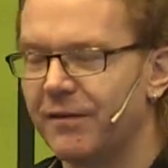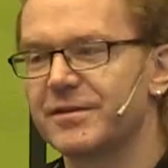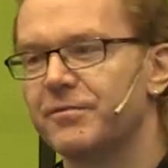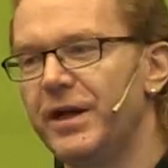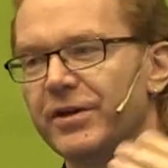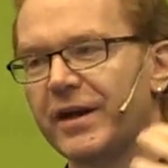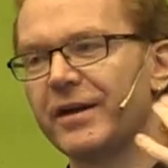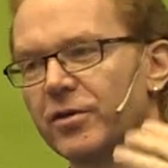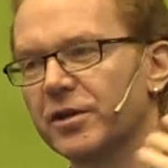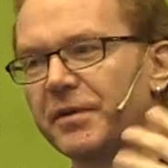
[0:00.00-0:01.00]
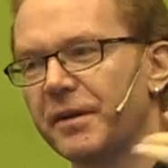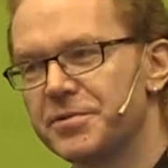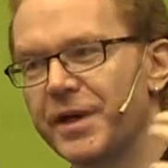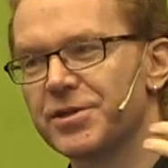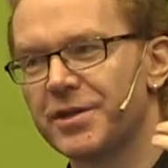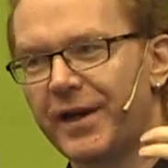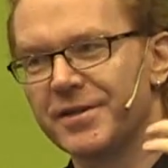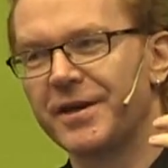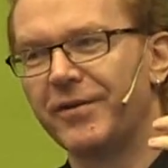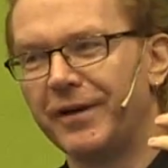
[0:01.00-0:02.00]
It's weird that I talked about abstraction layers
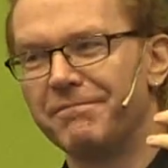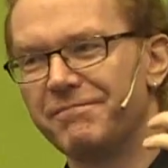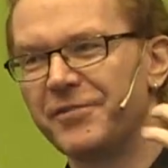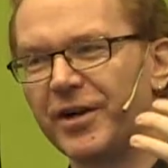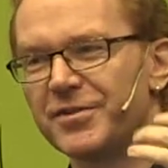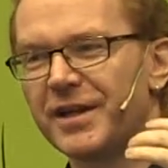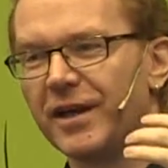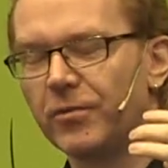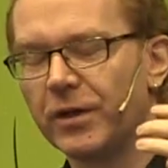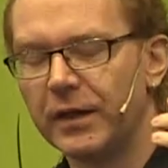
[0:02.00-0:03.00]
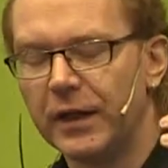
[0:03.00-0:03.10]
and now I try to sell you one.